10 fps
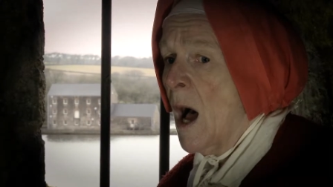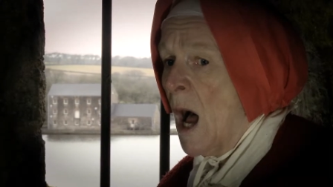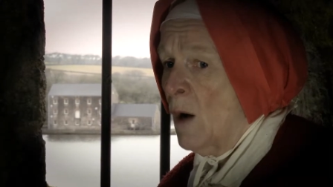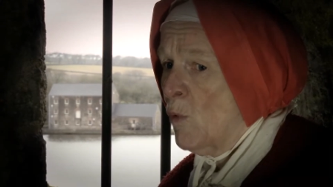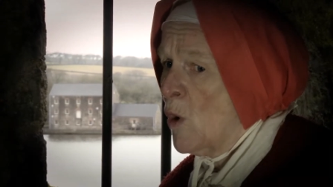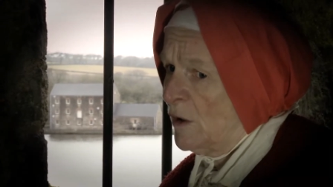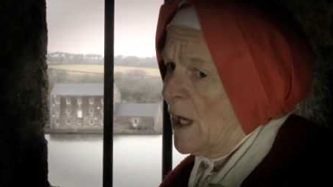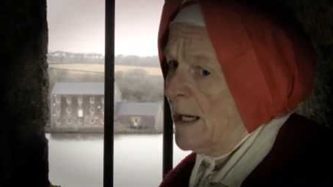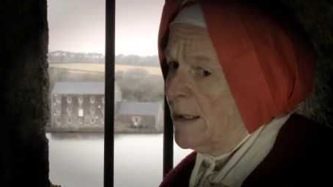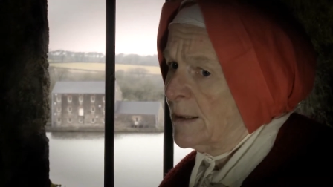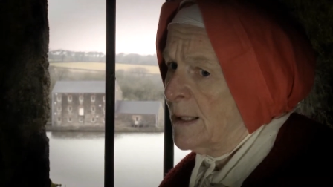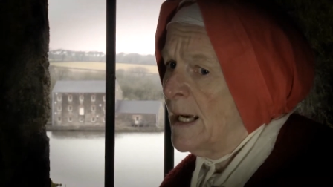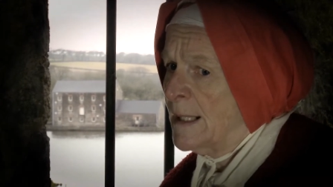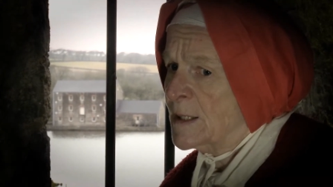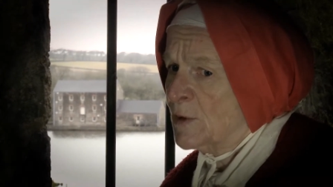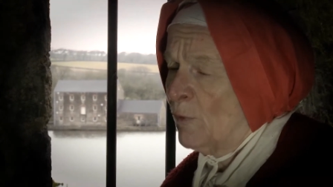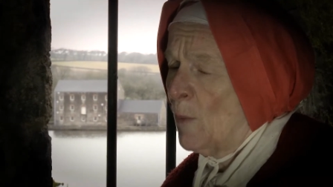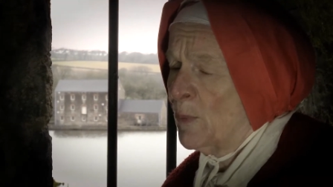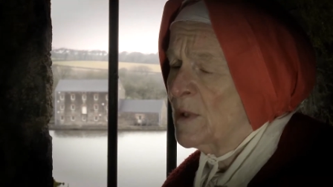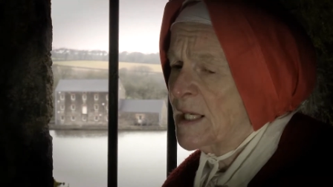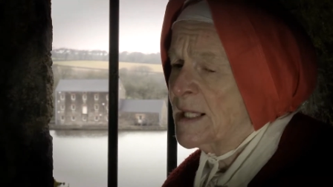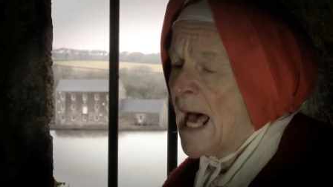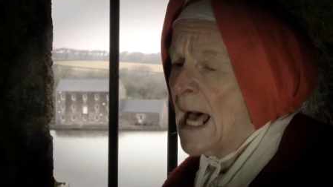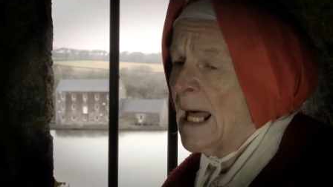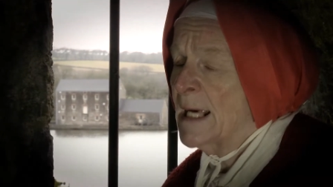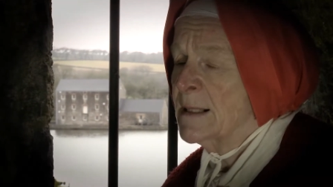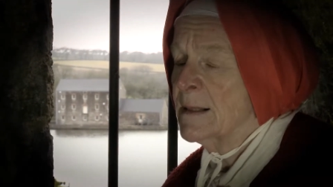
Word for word: I would like a kiss from Princess Ellen.